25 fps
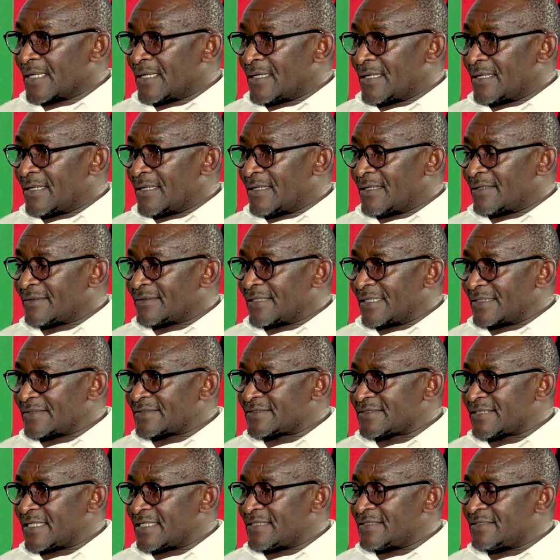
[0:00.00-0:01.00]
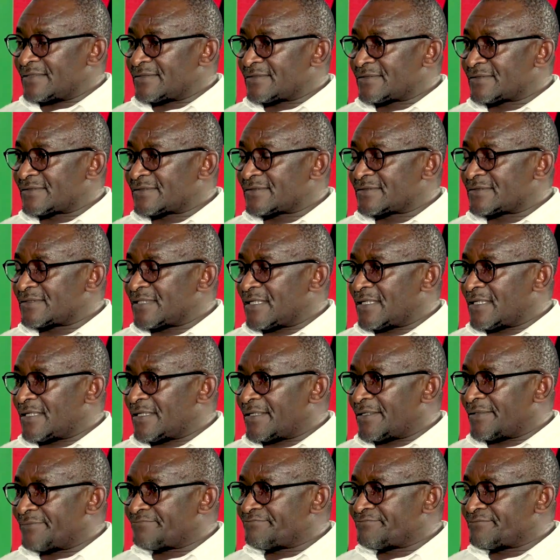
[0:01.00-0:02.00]
that says
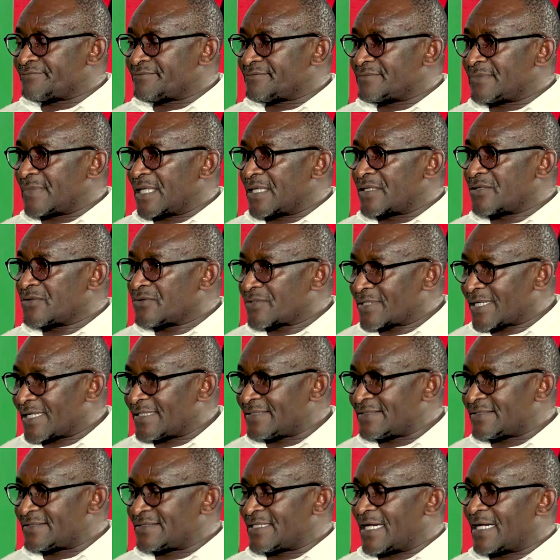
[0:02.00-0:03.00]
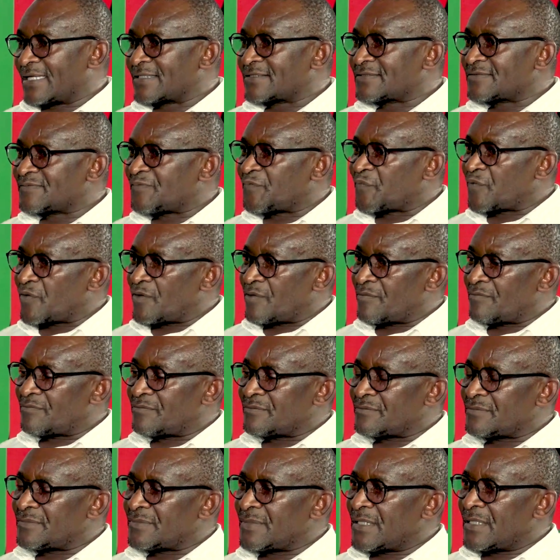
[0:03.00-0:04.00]
you can deduct
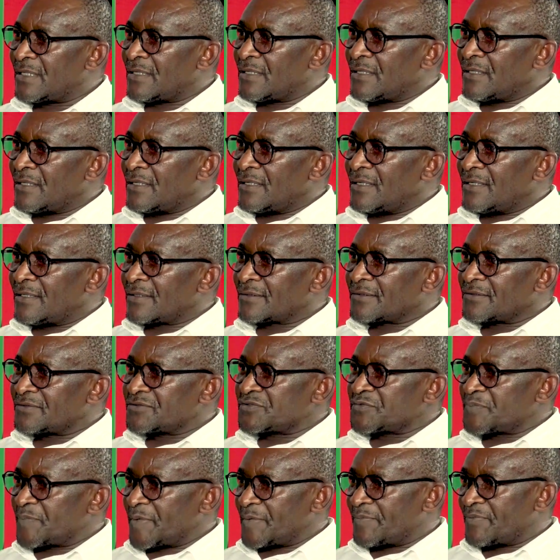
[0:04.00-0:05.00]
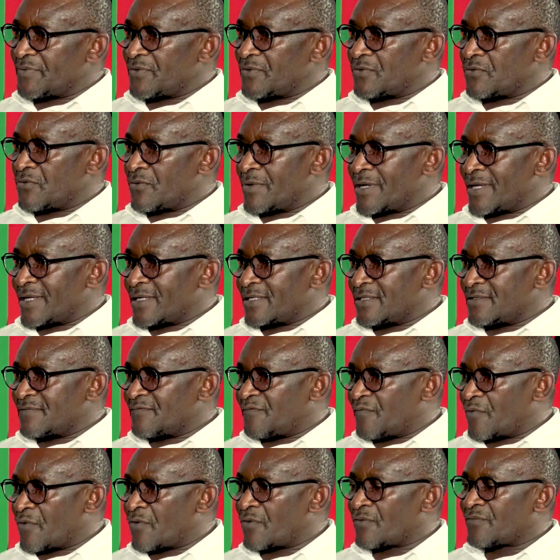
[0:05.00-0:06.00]
from those people who were
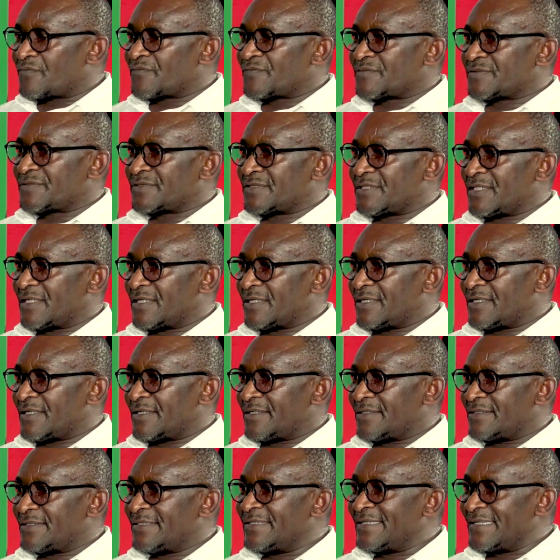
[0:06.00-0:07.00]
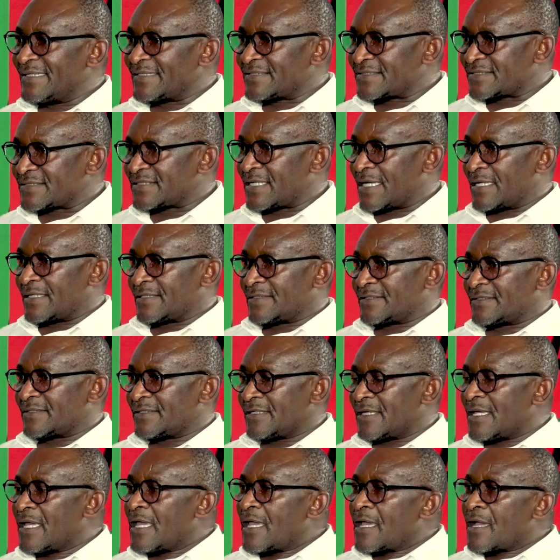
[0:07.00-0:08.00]
involved in a strike.
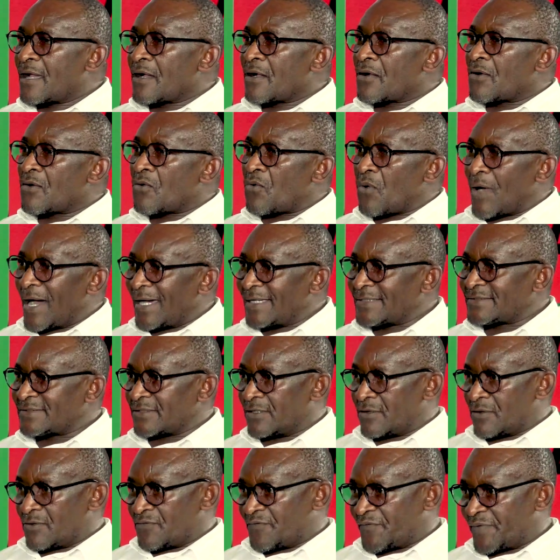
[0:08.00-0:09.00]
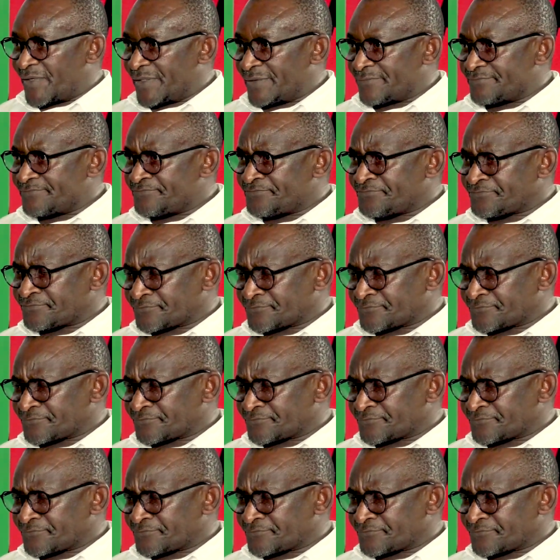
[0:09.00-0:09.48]
Quite often,